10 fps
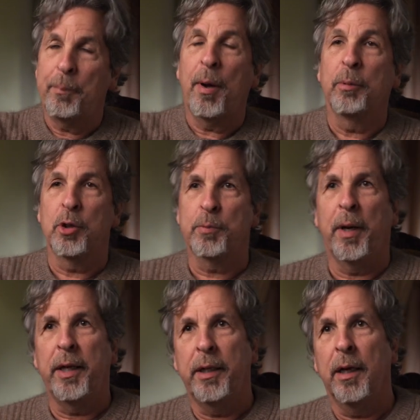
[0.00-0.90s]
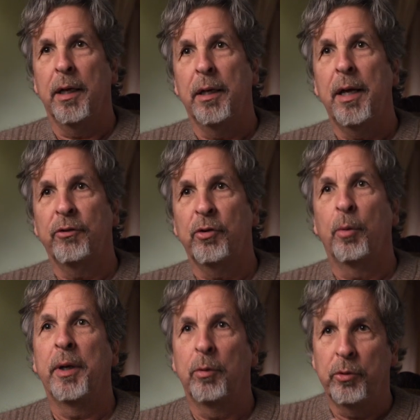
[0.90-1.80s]
published by
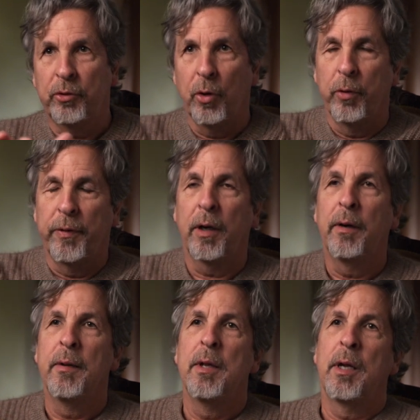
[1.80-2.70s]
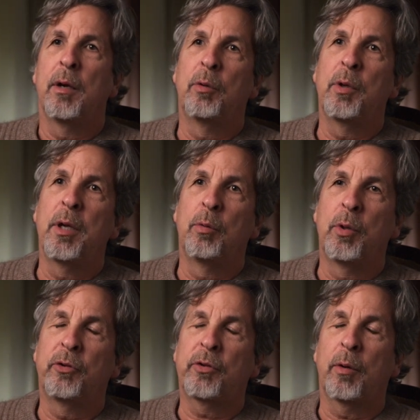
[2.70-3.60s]
Esso, but it was sold there. It
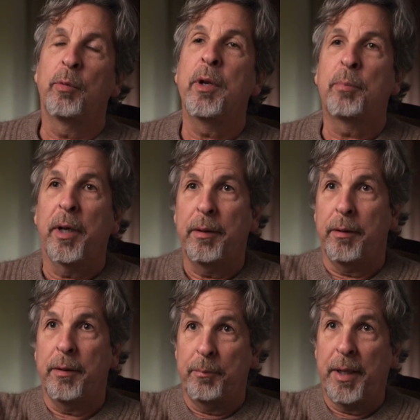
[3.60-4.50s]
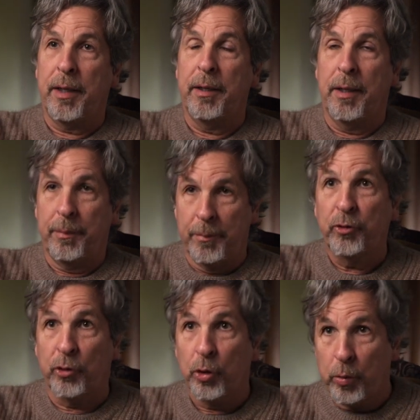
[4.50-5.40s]
was written by a man named
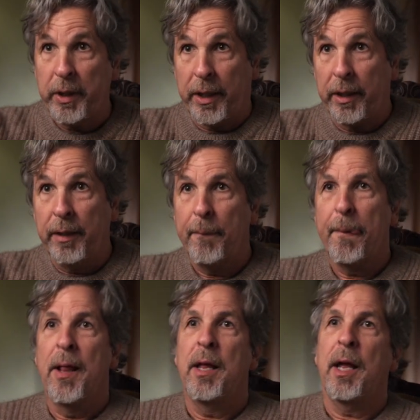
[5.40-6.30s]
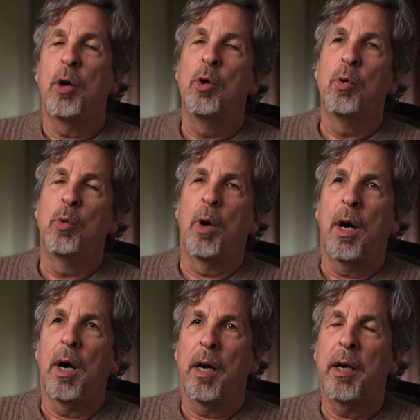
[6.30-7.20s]
Mr. Green, who
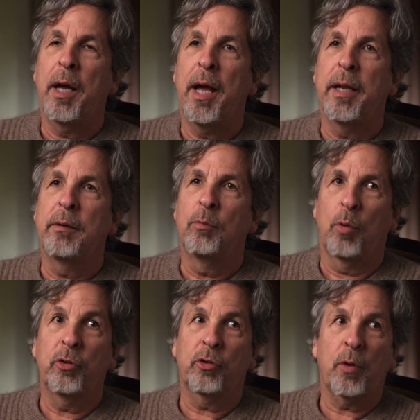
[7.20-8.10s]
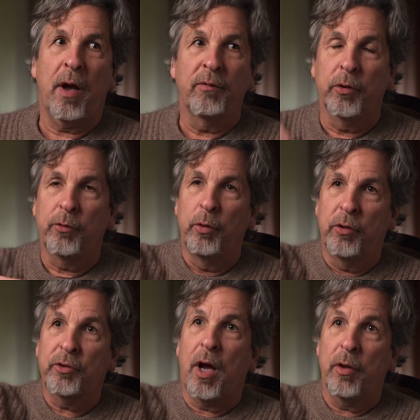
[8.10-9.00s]
had once traveled through
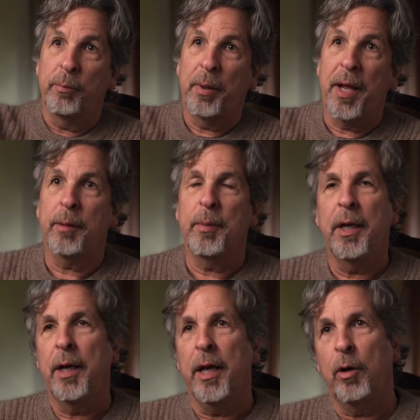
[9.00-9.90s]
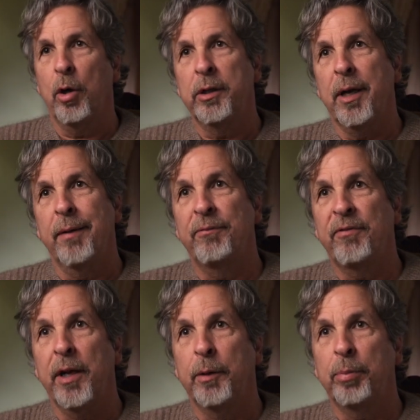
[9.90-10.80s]
the South, a black man, had a hard time
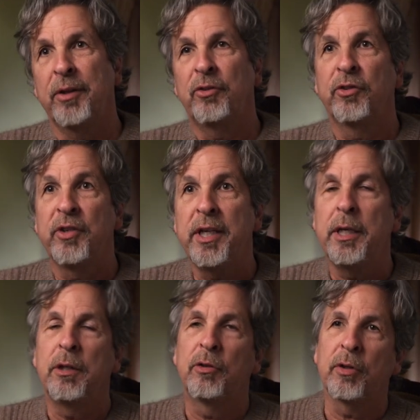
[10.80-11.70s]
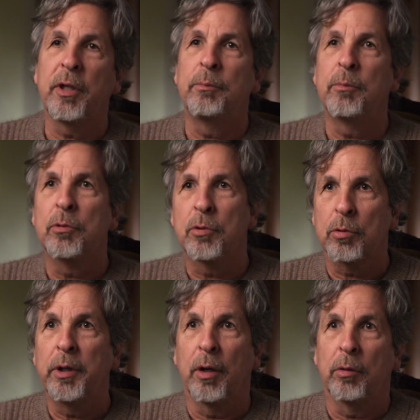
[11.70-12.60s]
finding places to eat, sleep,
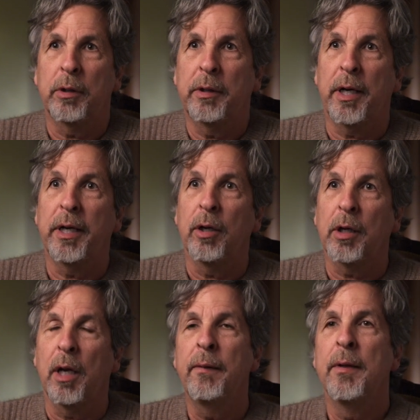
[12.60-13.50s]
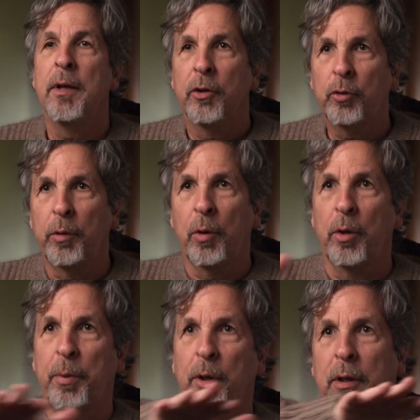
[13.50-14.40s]
you know, get a haircut. So he wrote
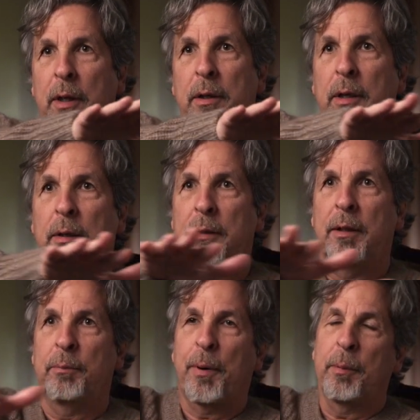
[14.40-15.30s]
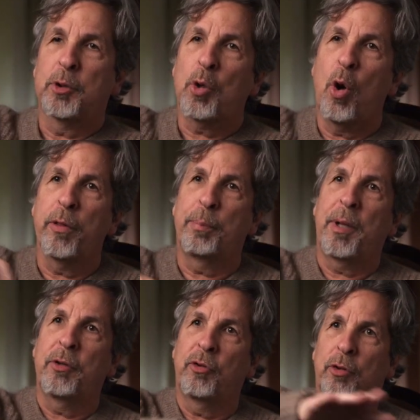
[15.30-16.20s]
a book, and it published all the
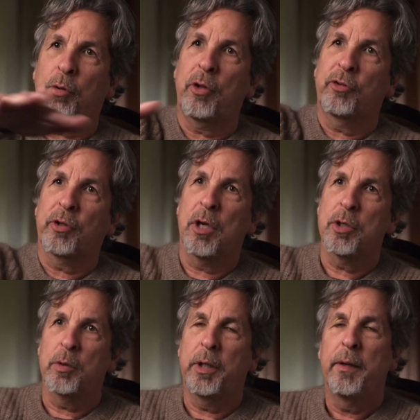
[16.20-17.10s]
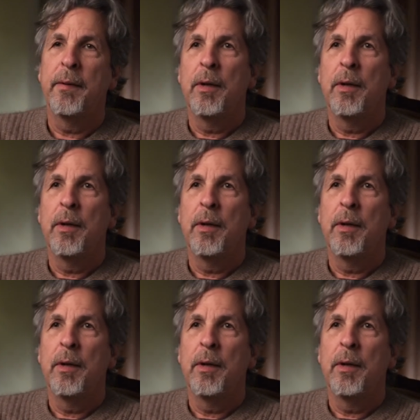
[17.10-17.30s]
places across the country